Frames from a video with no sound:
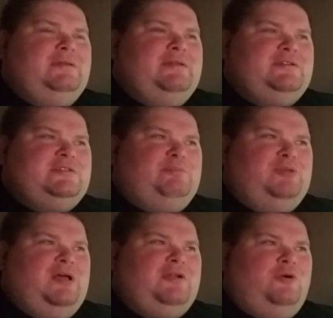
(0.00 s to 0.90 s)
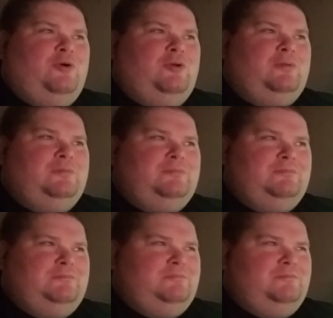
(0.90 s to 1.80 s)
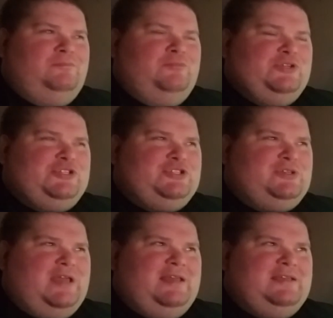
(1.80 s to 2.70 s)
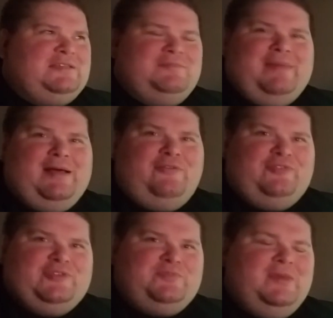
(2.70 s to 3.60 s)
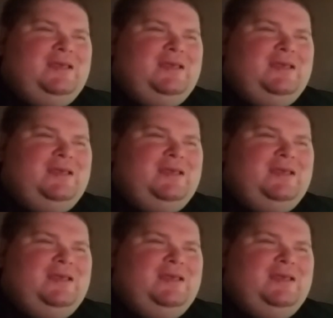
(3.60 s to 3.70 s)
there's the plot hole, which kind of disembowels this.